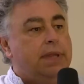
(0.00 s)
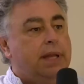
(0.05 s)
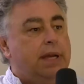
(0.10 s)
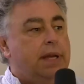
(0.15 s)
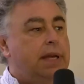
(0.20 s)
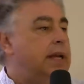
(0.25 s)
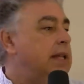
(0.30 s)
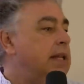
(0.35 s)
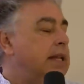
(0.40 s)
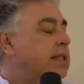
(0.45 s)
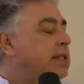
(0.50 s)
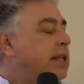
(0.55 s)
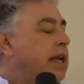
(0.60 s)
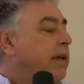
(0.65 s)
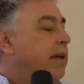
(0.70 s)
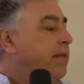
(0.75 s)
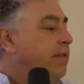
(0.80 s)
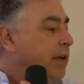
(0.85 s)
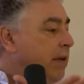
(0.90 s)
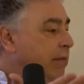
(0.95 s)
let's say,
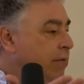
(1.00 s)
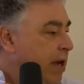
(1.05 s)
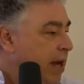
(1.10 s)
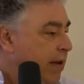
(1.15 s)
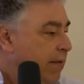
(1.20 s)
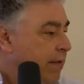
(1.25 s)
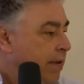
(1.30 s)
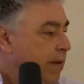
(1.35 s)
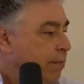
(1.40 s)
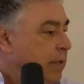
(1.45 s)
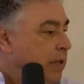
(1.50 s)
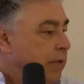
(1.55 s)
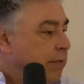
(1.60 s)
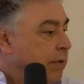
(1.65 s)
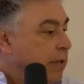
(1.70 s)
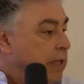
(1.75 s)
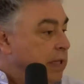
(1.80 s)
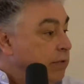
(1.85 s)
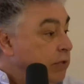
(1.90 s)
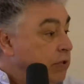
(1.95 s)
a Fred Reinfeld book,
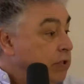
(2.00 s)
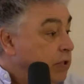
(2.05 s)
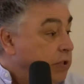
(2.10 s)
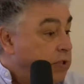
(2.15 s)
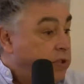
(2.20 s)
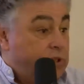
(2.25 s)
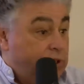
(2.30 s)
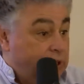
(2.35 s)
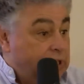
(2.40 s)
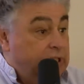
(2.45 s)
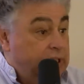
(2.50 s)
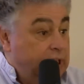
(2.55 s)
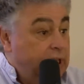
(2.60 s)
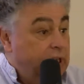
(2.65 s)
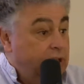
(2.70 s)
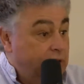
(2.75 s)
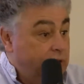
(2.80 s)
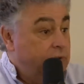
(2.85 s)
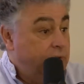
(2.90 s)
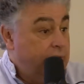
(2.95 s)
just to
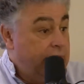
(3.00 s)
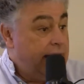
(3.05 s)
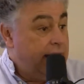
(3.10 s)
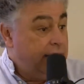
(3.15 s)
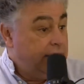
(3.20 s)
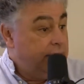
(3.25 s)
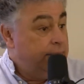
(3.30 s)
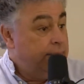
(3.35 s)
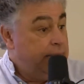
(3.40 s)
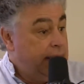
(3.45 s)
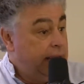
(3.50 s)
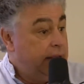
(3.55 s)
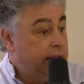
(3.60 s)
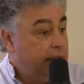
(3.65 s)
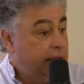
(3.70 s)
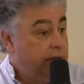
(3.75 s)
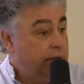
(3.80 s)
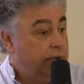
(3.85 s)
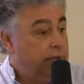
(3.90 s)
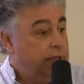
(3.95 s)
teach you how to make
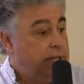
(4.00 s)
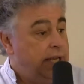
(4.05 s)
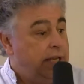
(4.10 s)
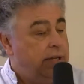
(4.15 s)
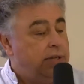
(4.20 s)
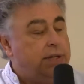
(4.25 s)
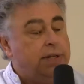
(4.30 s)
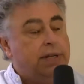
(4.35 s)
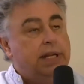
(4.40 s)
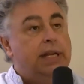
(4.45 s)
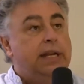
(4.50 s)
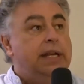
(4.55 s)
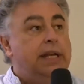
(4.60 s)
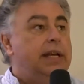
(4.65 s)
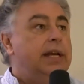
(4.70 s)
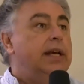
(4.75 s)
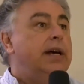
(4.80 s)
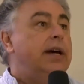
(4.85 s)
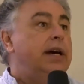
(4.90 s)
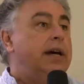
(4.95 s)
the notation.
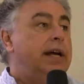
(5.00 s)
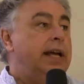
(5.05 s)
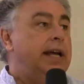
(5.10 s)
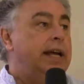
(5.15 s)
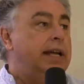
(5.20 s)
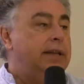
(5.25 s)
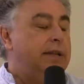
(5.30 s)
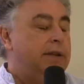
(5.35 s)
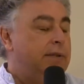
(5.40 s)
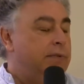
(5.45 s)
And